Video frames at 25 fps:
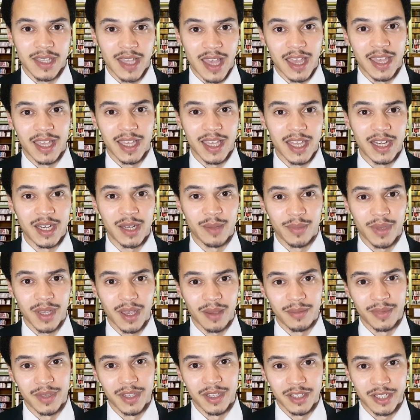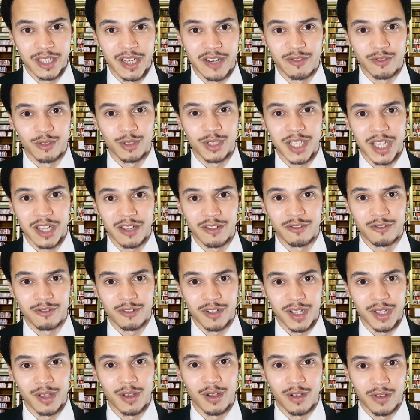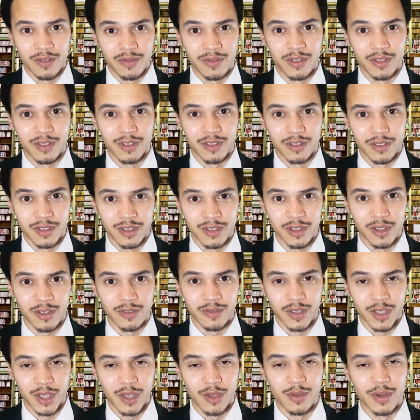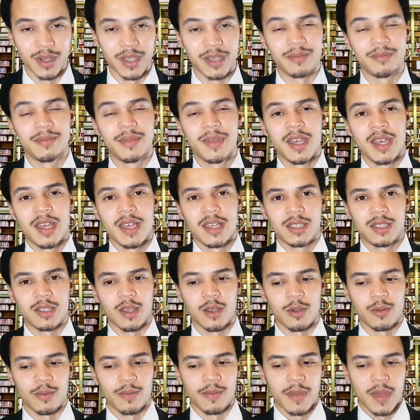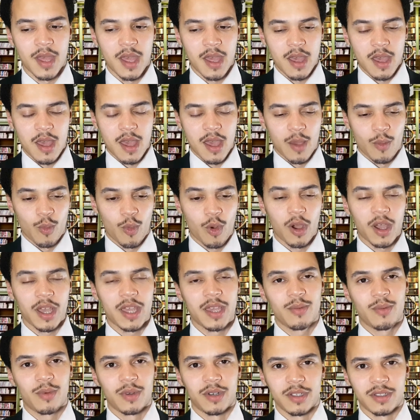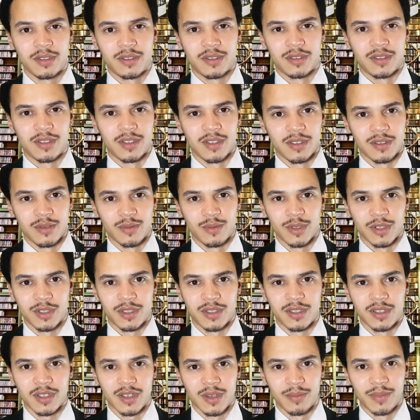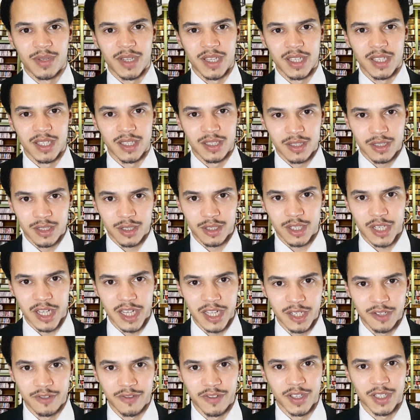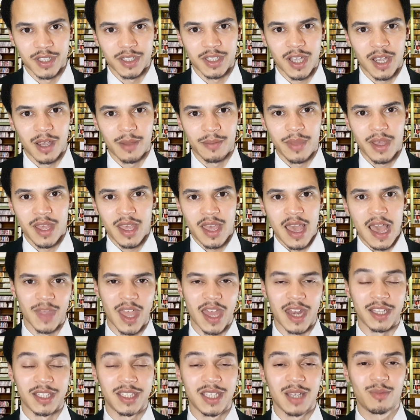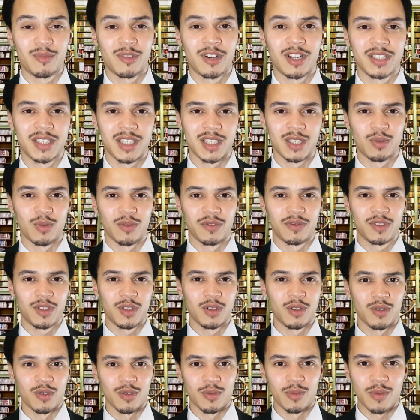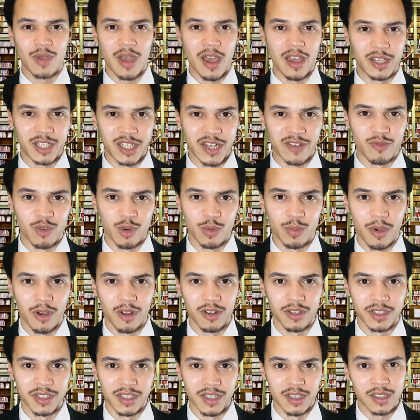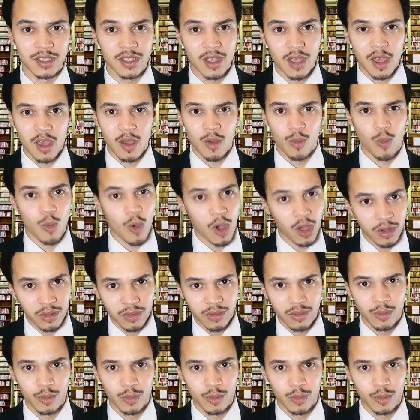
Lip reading: He ended up becoming the General Secretary of the Soviet Union. So what he wanted to do was to completely change things up. And he summarized this with two general policies. One